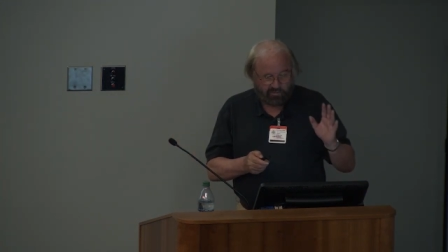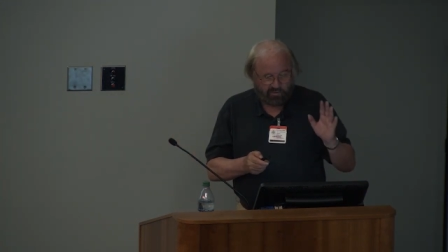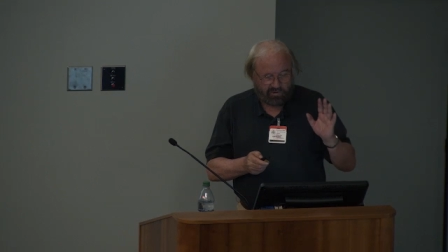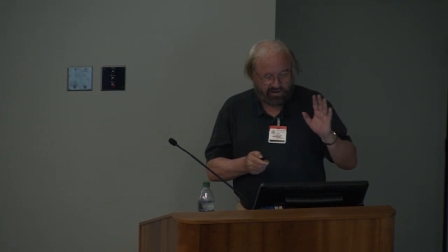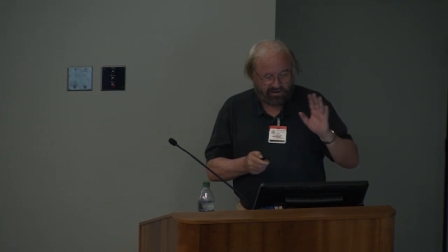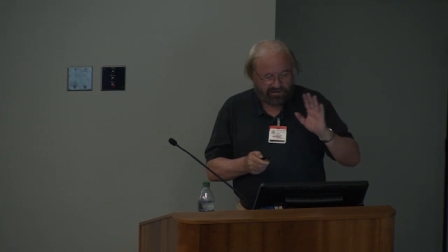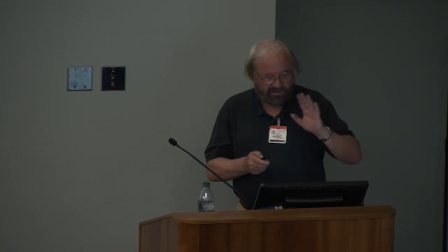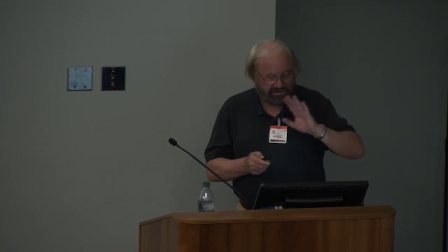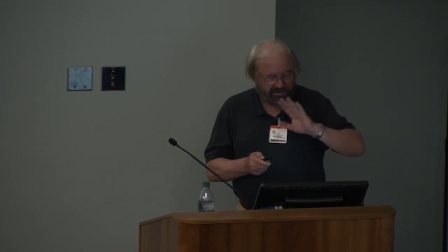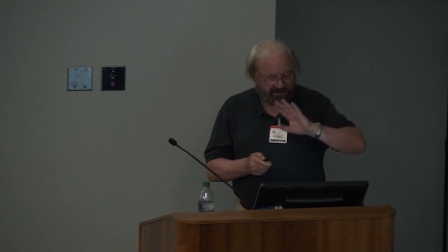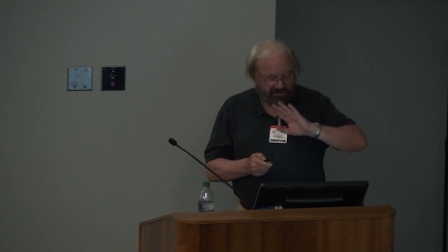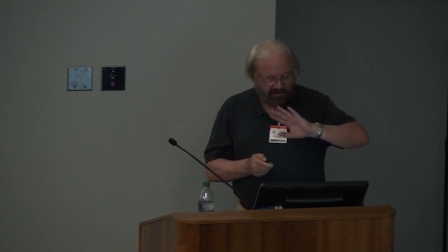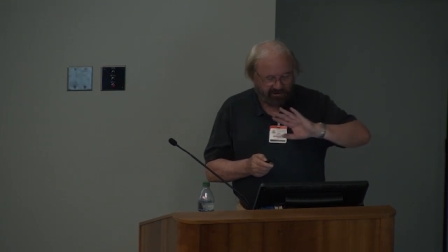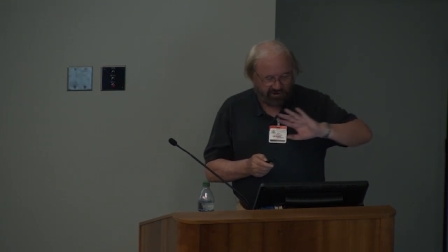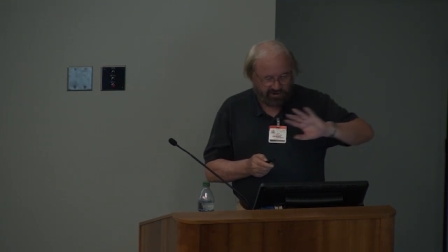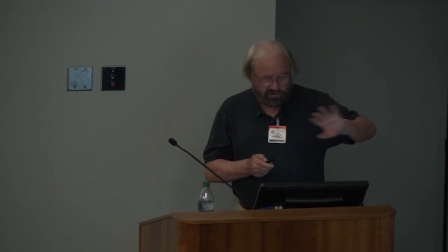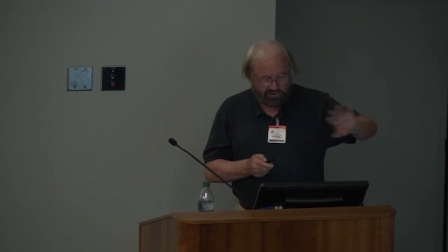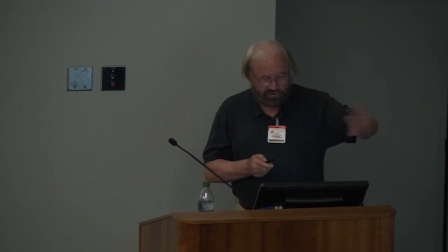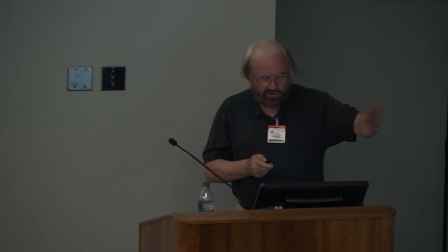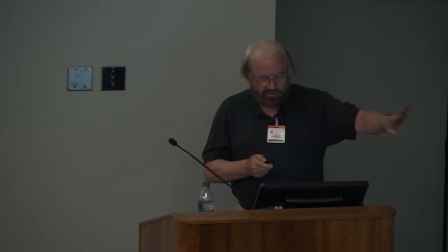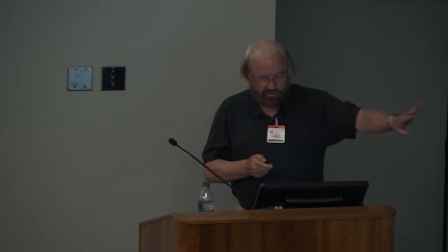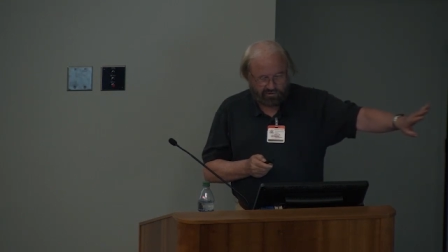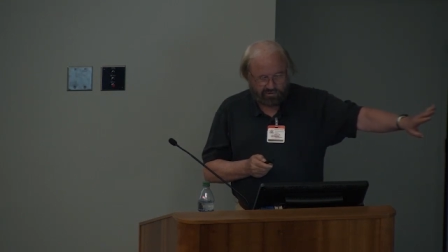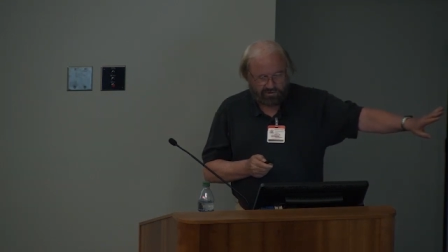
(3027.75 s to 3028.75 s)
we
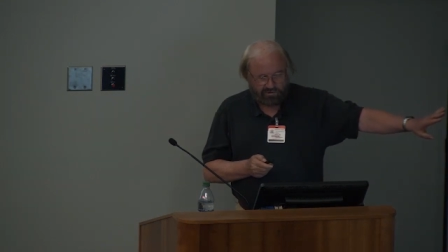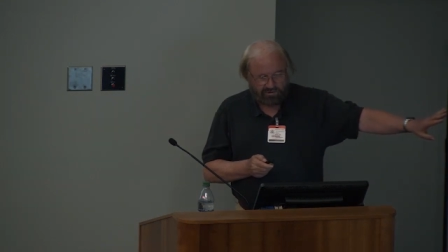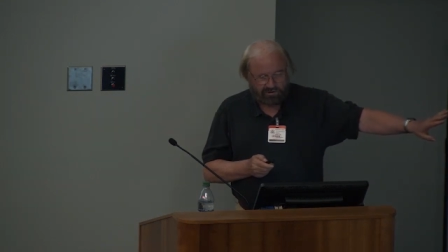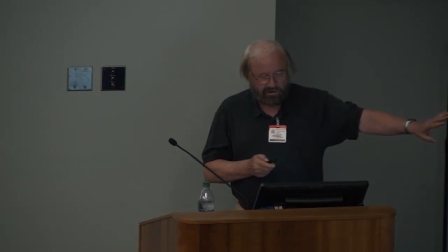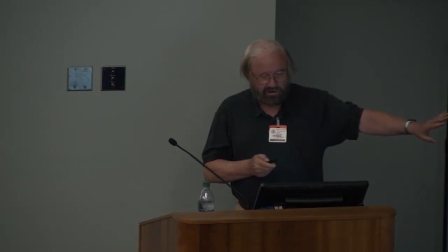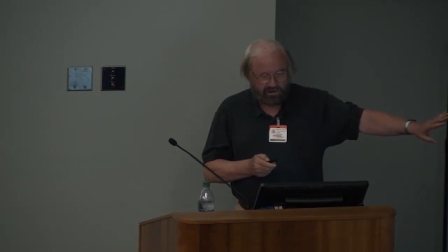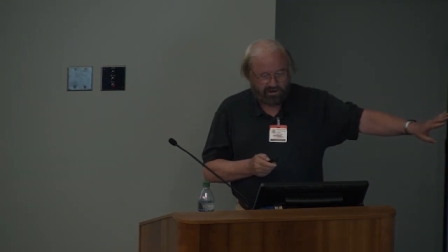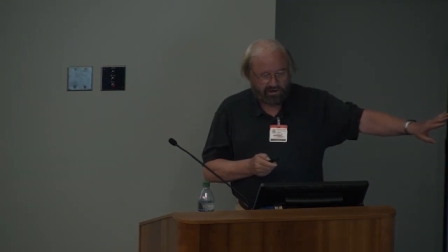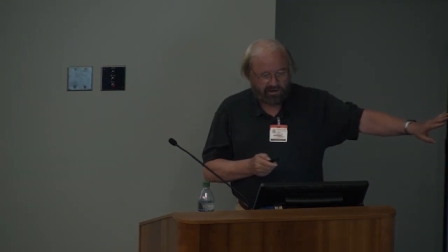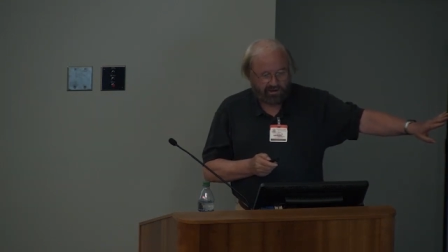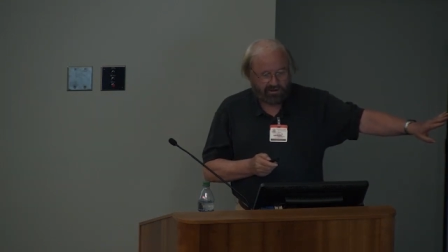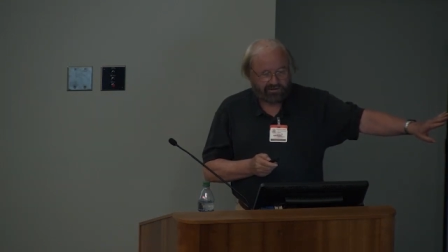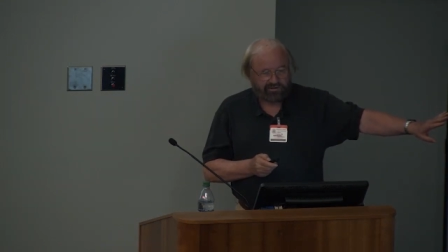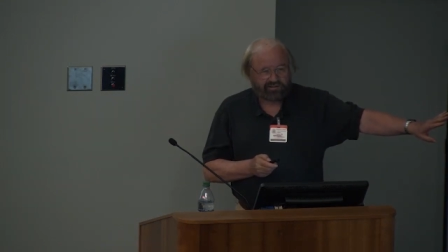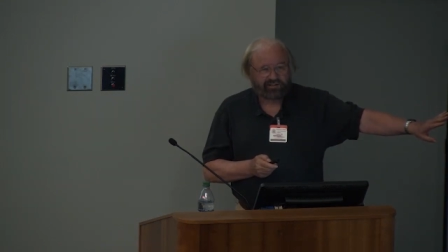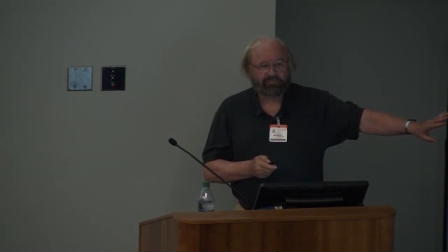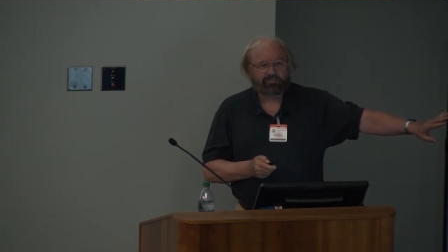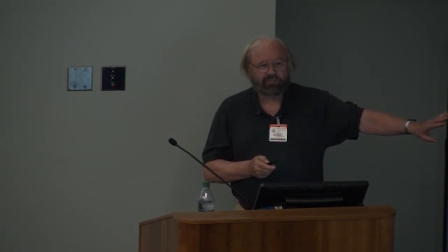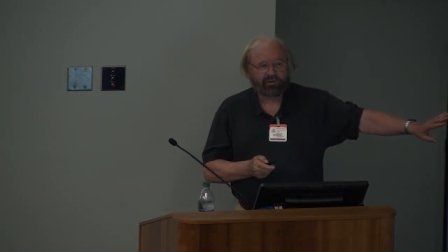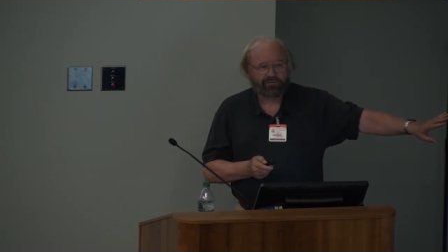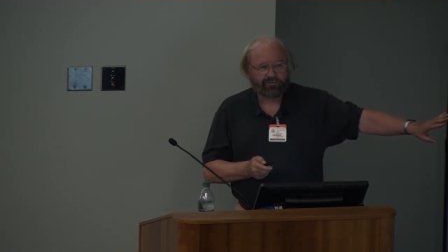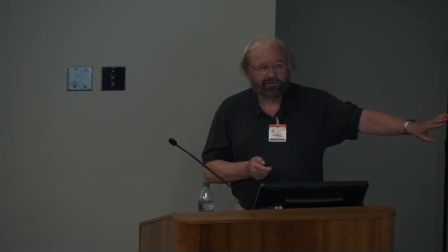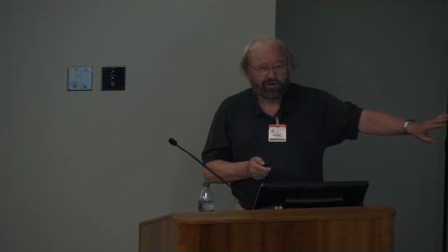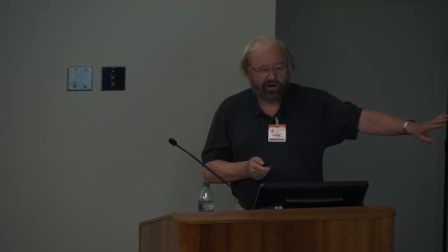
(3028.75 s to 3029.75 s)
eschew
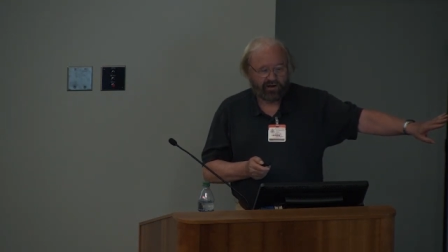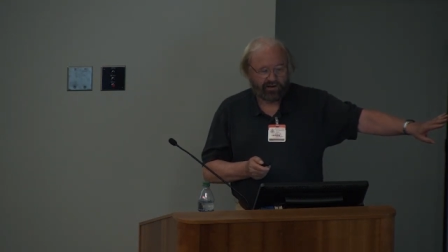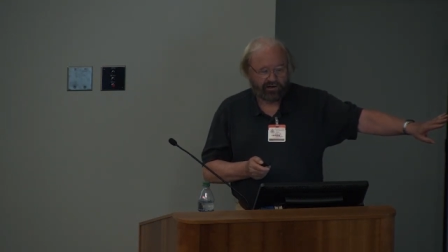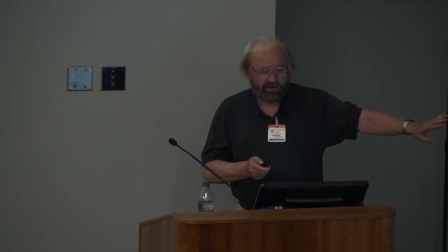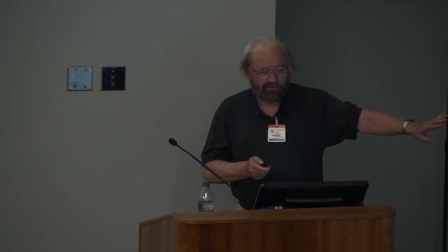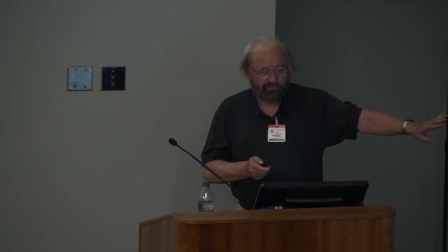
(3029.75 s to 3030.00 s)
simplified